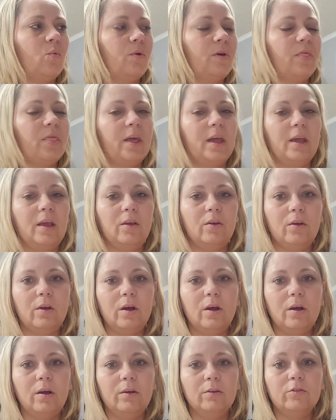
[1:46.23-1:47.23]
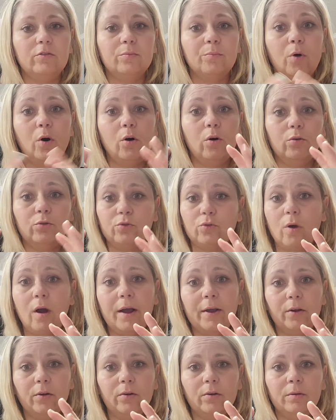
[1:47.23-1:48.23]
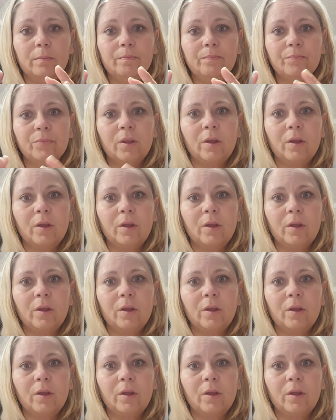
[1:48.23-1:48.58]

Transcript: with a small dryer.